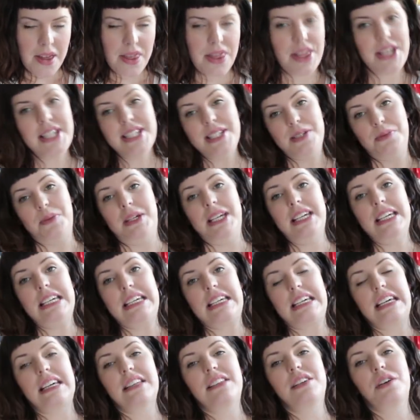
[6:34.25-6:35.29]
This
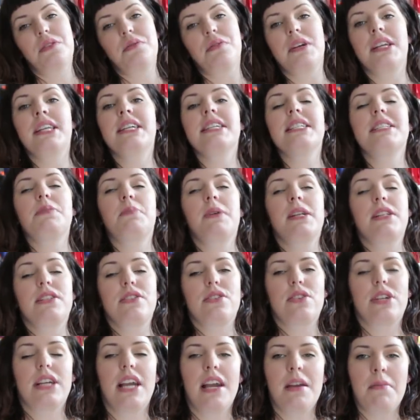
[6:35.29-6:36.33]
week, Karina
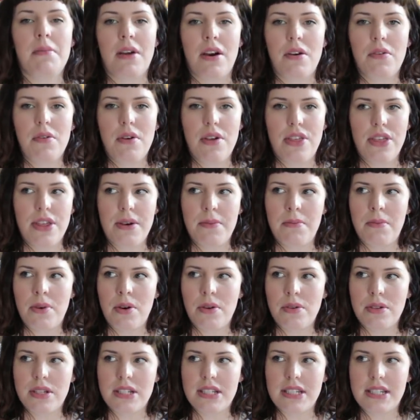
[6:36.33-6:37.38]
Spencer came out with the
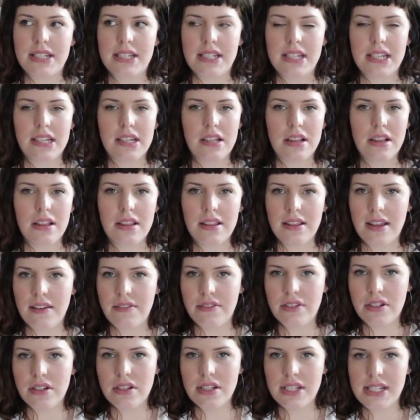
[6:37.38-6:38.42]
most
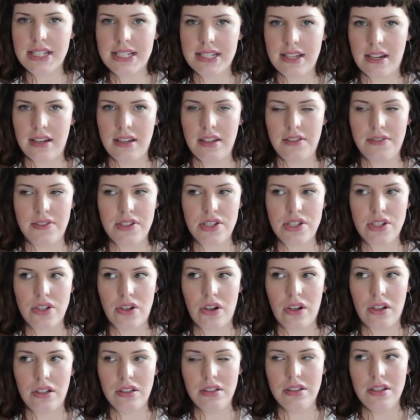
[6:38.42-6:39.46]
clever design of a
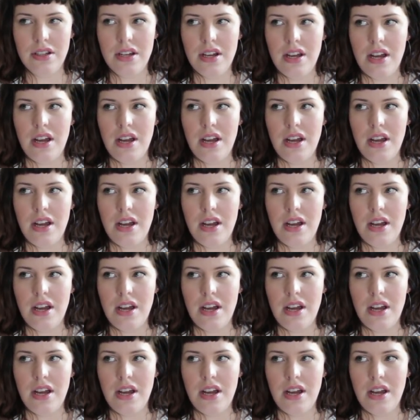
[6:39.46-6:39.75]
shawl.